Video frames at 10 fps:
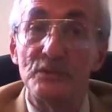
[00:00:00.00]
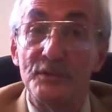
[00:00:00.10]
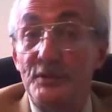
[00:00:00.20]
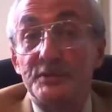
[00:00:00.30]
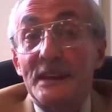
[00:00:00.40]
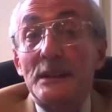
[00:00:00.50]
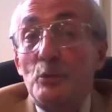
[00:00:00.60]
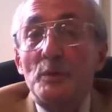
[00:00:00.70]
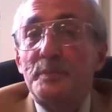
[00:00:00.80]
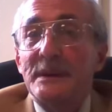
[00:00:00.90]
That it
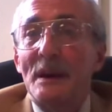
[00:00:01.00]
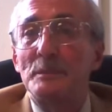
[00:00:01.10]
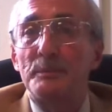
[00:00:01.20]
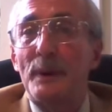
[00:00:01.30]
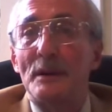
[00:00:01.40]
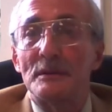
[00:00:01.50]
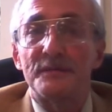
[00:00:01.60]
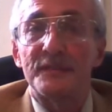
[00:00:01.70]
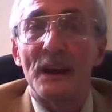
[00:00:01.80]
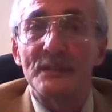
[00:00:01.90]
would become a part of
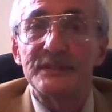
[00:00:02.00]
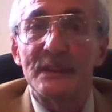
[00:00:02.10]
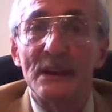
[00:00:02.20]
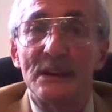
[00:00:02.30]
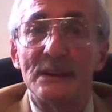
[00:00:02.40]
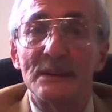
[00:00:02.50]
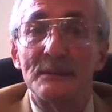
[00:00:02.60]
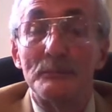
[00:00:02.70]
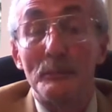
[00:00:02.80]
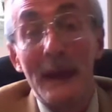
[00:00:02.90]
France,
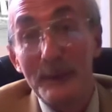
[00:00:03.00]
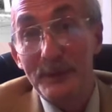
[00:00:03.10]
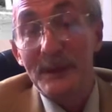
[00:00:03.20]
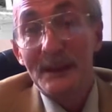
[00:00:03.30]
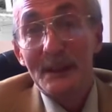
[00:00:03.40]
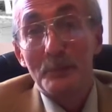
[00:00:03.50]
maybe.